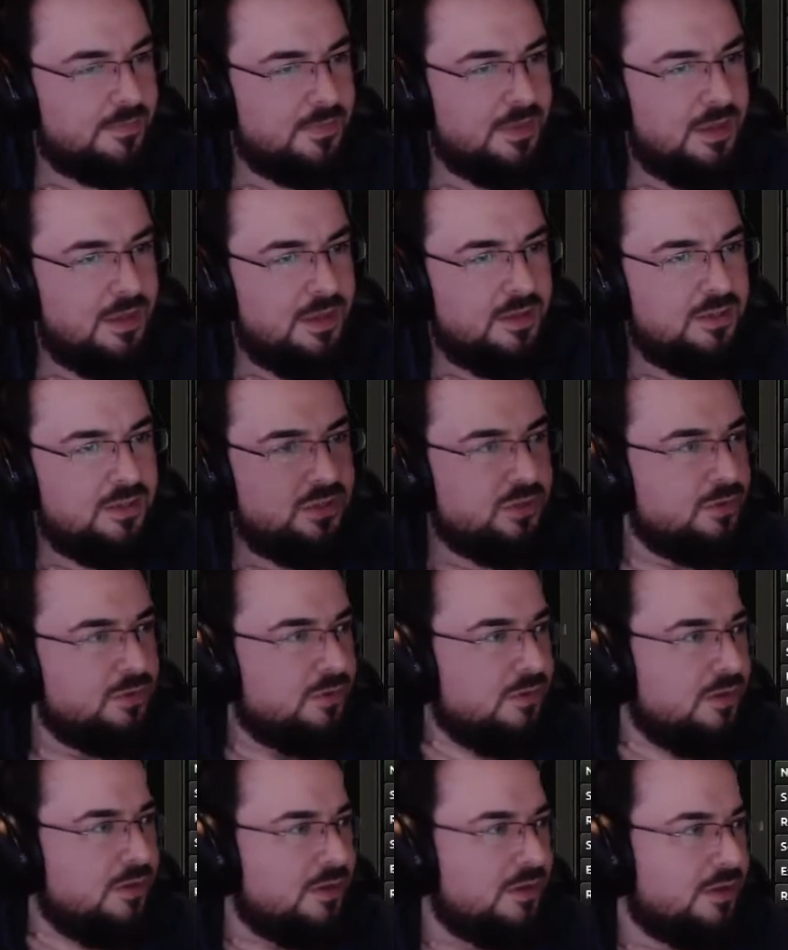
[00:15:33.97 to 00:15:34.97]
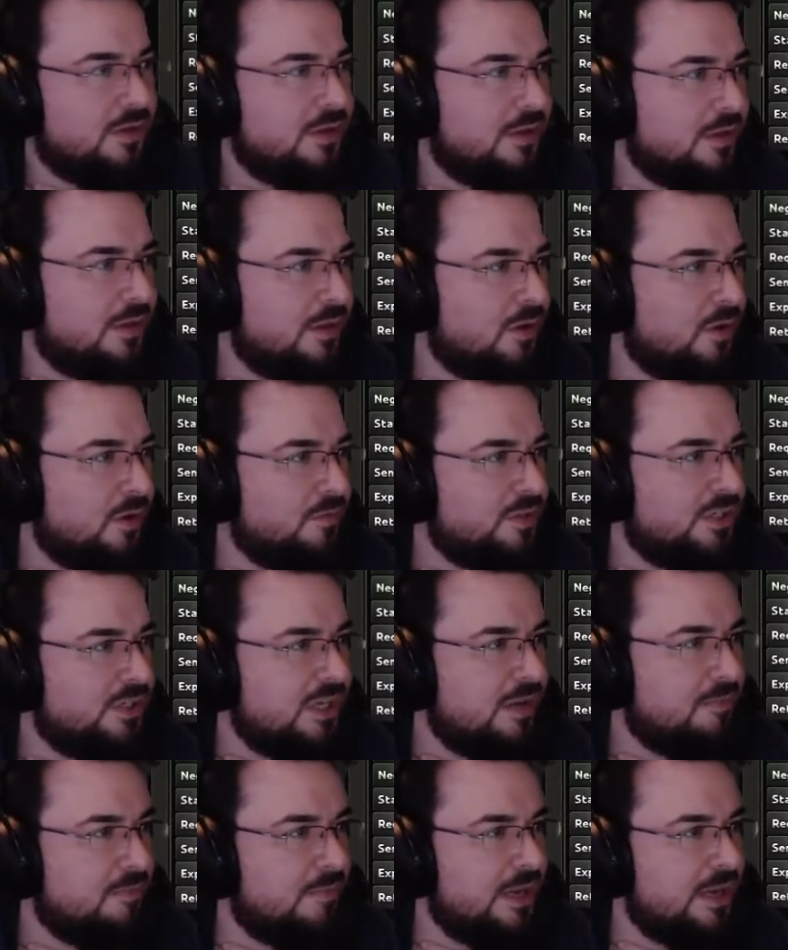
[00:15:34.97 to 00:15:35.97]
So, obviously
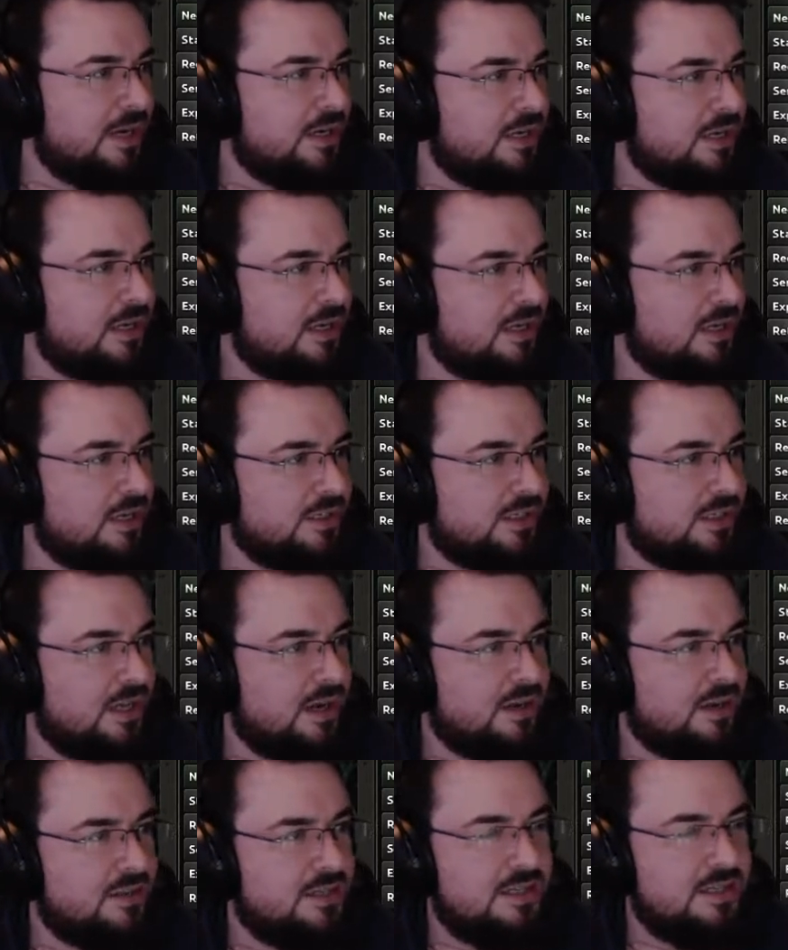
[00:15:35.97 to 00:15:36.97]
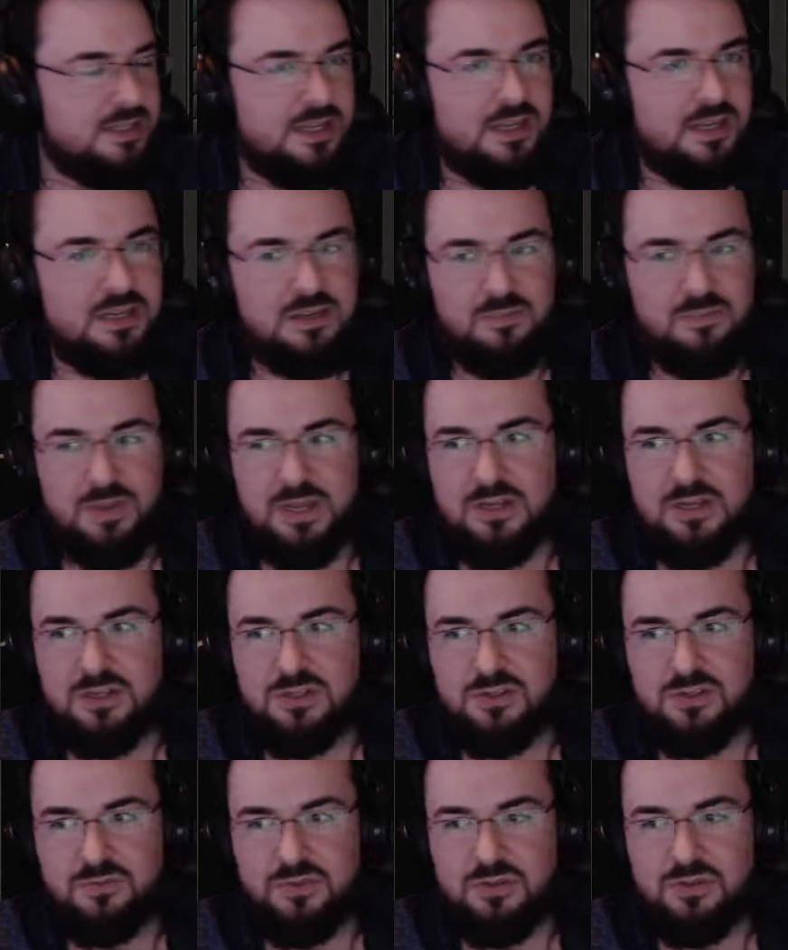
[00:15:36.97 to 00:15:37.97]
America has guaranteed the independence
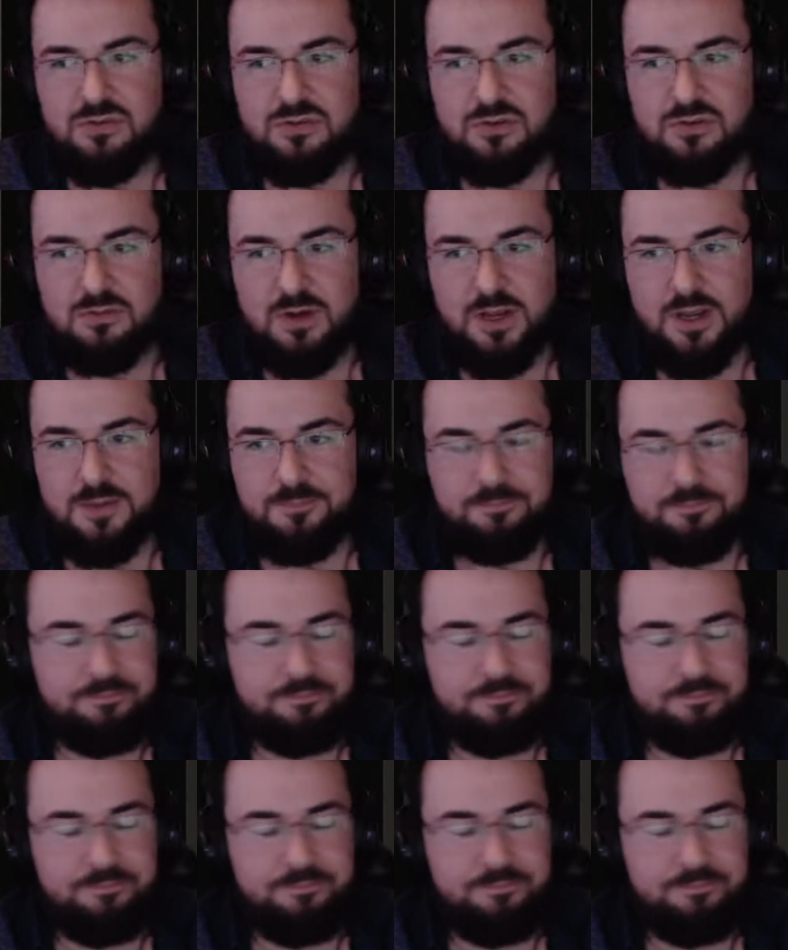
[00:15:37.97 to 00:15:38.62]
of Uruguay,